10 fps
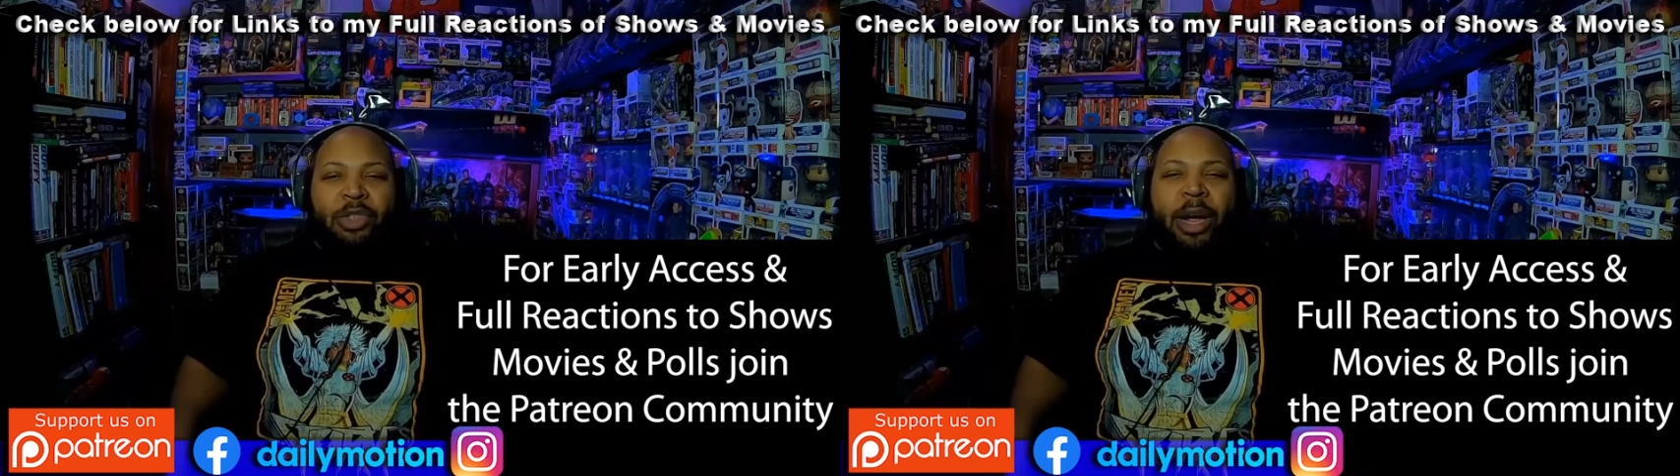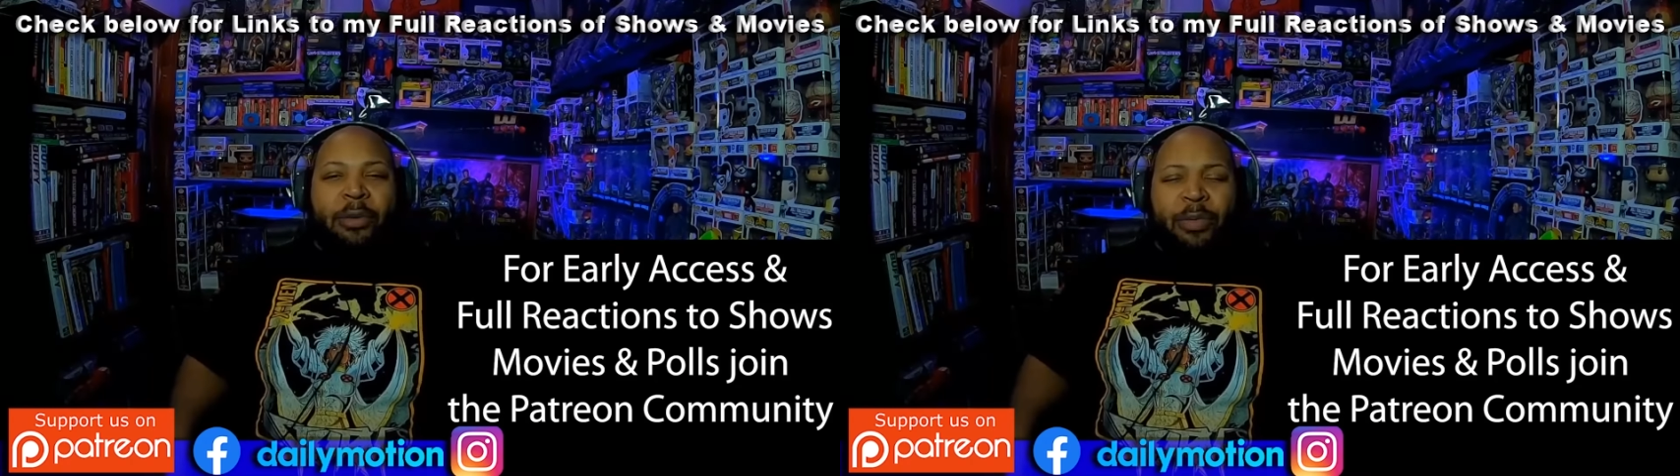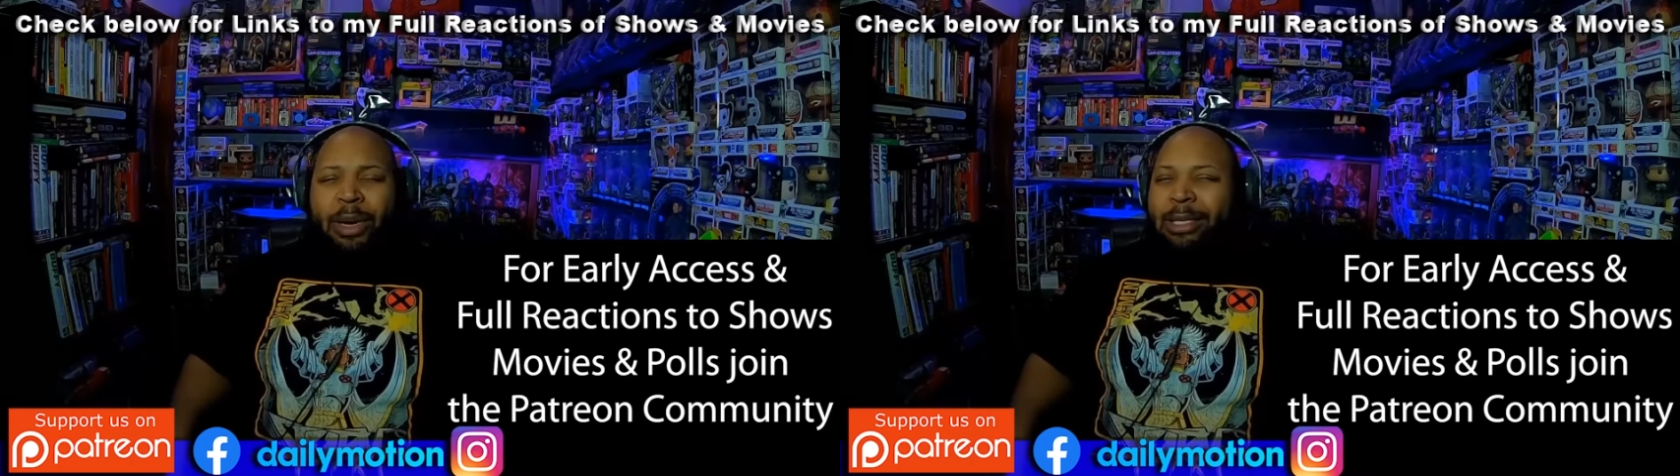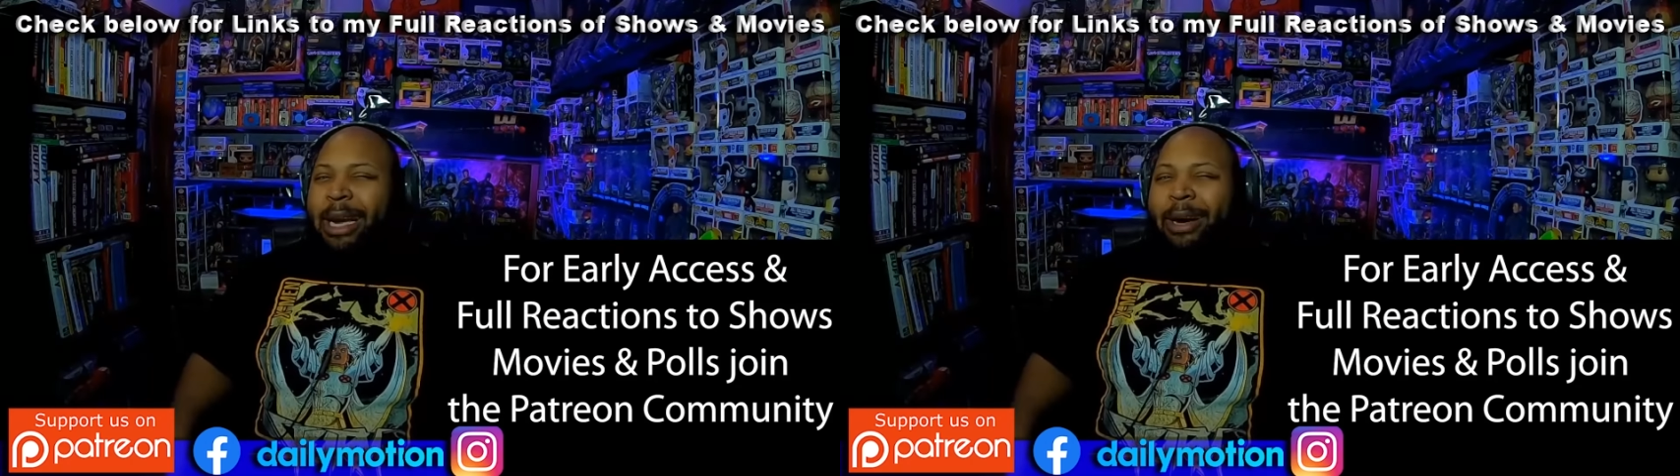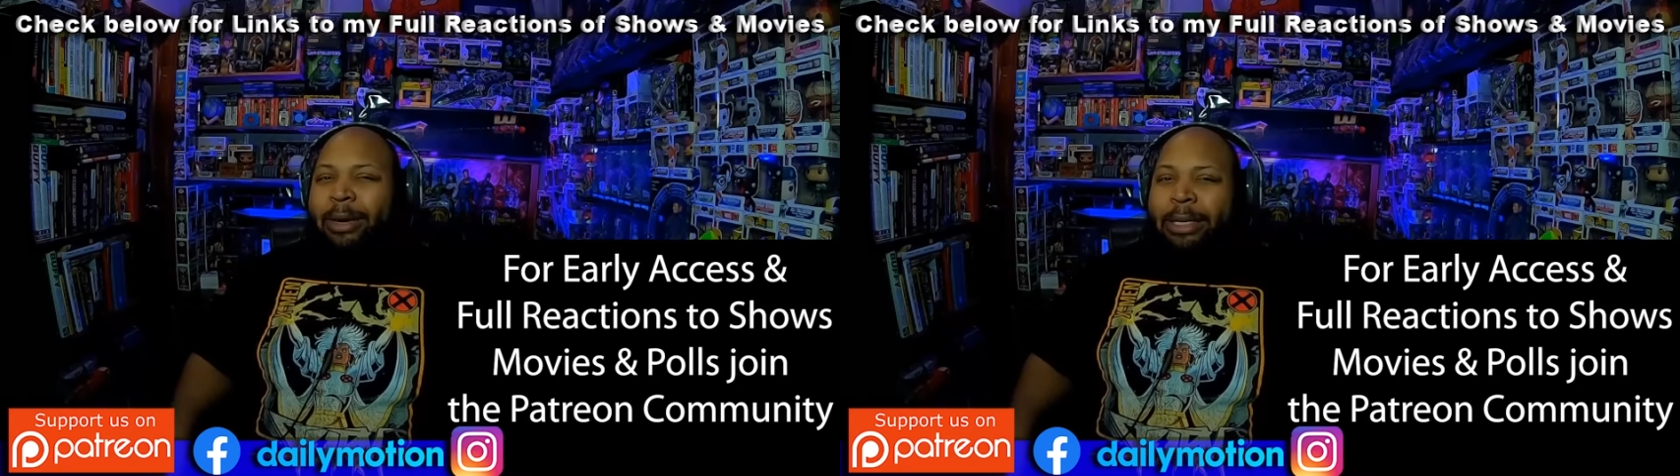trying for an
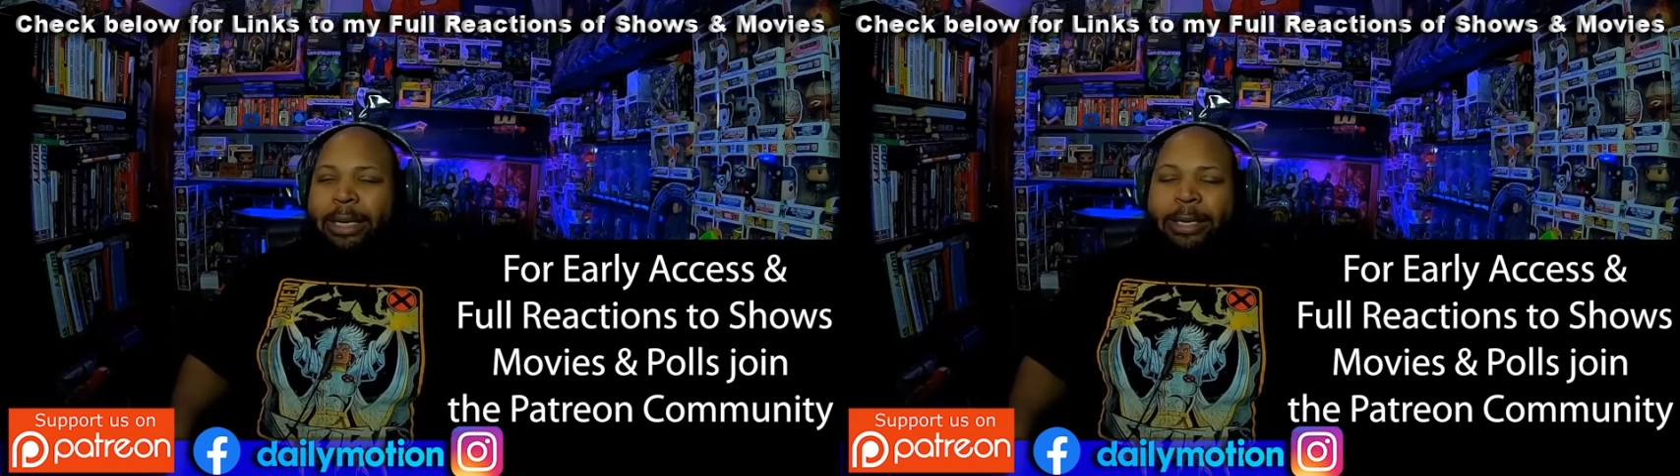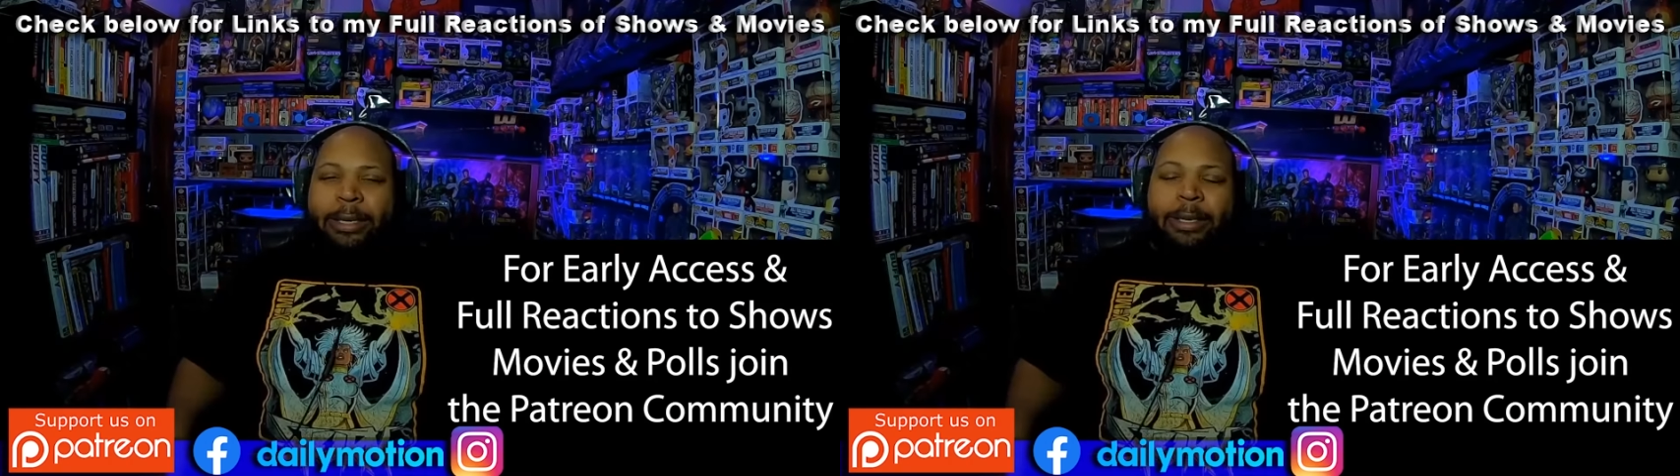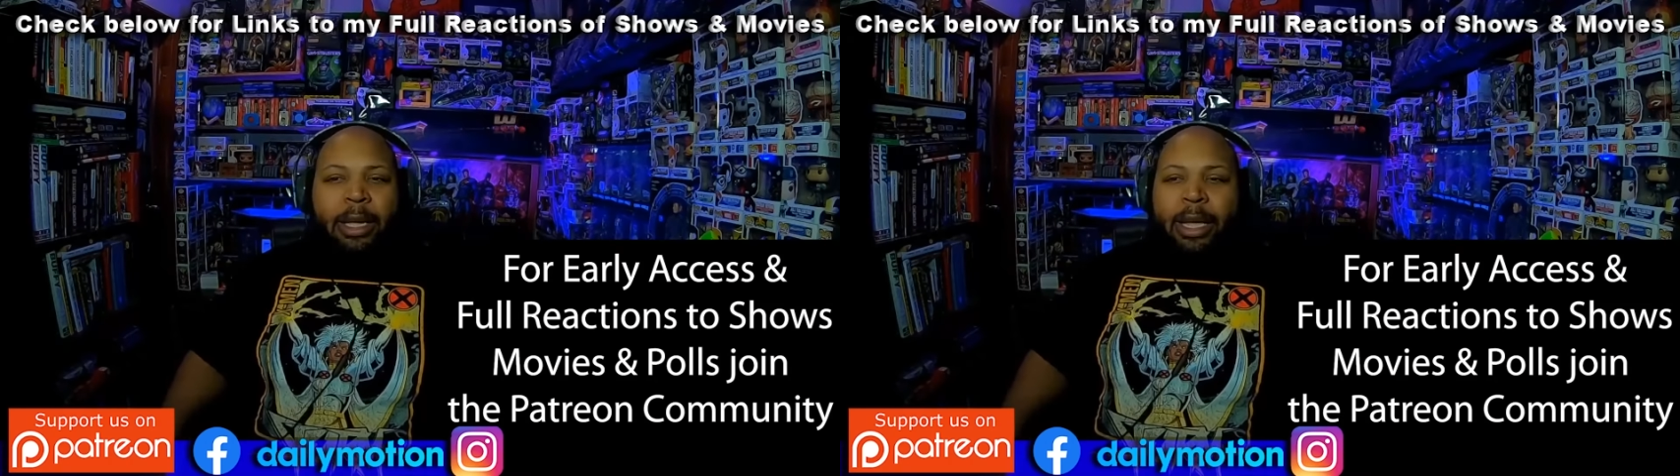entire year.